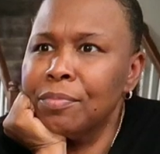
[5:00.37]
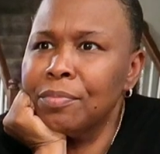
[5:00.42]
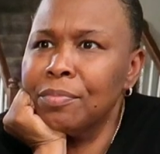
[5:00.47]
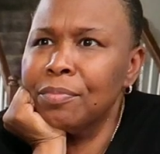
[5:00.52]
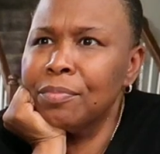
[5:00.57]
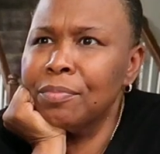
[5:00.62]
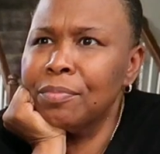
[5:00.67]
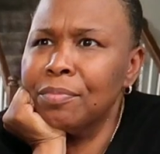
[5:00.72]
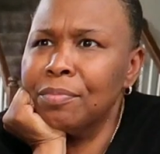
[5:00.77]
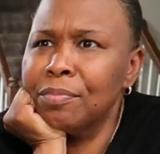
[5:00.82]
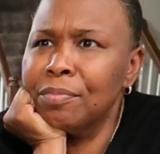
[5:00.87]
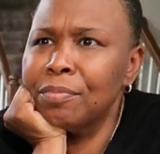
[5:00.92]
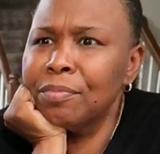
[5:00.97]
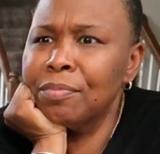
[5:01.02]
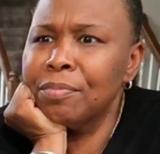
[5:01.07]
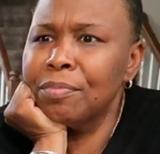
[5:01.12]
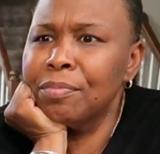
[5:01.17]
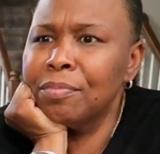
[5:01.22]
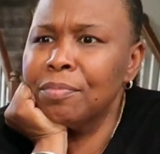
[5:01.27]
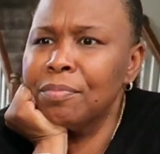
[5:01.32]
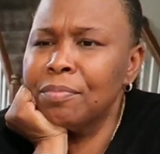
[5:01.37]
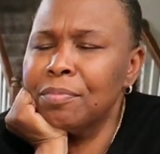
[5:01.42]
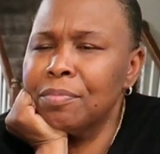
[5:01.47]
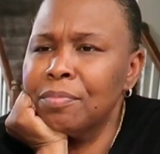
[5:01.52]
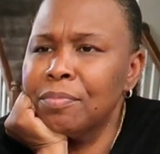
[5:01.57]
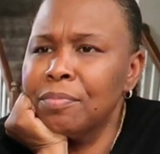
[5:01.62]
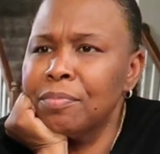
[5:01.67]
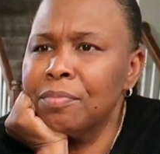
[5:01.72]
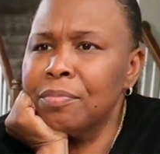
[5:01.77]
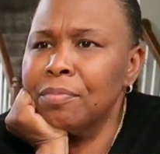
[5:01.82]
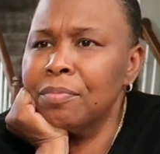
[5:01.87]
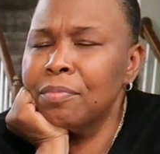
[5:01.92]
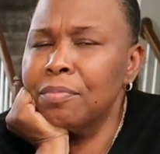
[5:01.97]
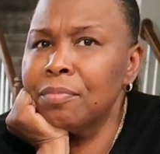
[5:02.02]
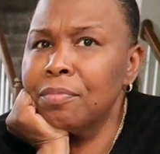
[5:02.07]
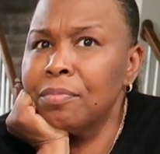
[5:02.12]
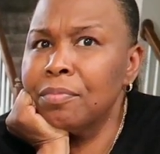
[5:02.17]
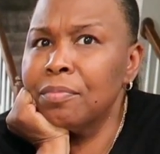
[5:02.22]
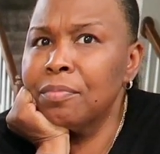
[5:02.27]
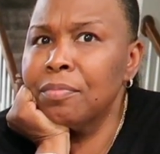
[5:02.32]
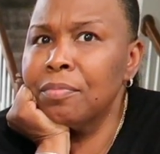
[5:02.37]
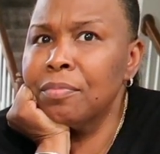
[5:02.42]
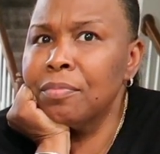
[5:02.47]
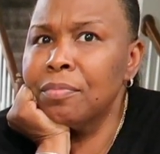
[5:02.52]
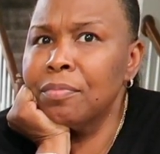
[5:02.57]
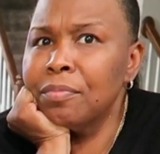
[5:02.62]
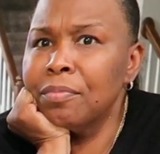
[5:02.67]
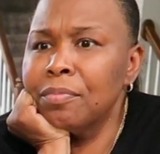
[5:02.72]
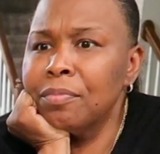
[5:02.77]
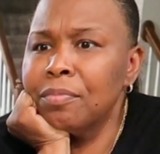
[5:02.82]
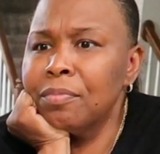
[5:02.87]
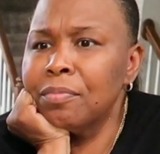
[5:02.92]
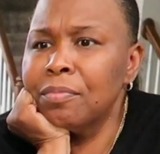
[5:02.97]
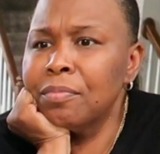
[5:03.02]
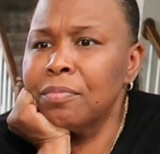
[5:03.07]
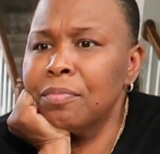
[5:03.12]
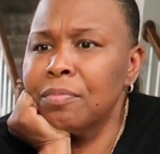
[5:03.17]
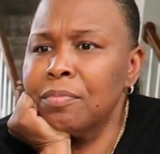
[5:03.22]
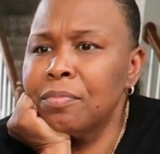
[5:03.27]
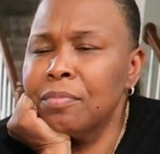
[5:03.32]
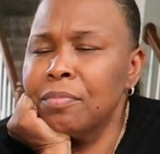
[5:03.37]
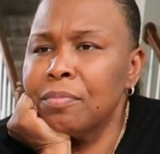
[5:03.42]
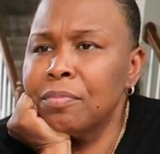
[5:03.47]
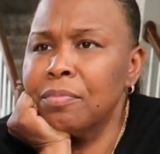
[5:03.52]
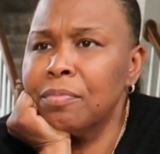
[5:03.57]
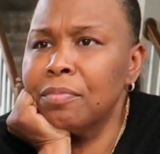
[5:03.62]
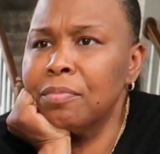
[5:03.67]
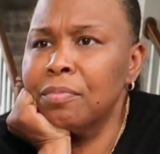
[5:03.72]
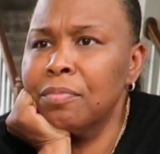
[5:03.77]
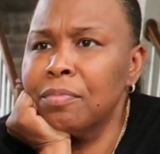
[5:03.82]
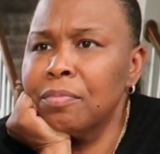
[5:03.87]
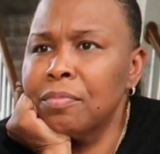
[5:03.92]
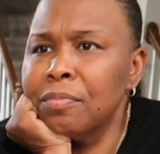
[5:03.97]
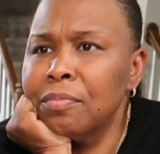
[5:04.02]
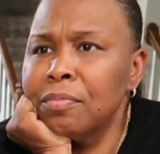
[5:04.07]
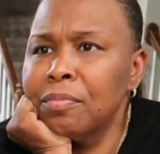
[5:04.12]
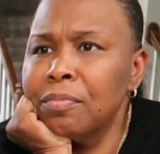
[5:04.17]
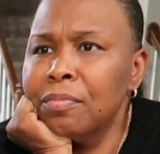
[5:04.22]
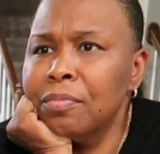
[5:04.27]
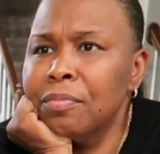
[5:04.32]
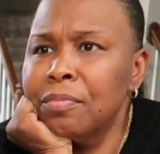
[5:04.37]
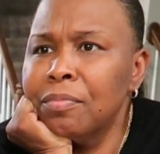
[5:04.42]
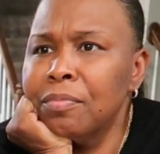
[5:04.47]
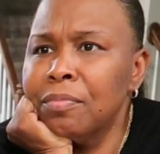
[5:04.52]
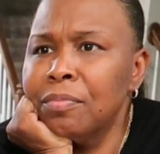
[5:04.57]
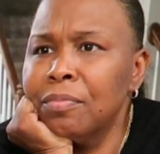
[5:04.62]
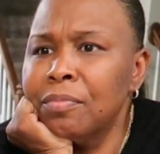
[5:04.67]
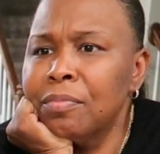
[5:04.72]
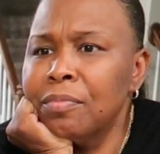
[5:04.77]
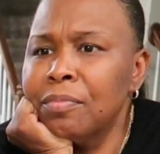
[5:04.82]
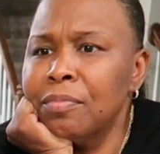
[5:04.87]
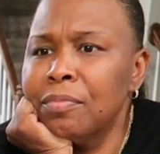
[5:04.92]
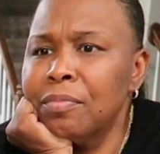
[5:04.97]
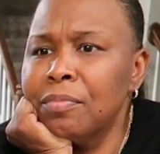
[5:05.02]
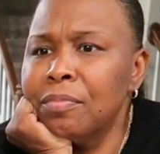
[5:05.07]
[no speech]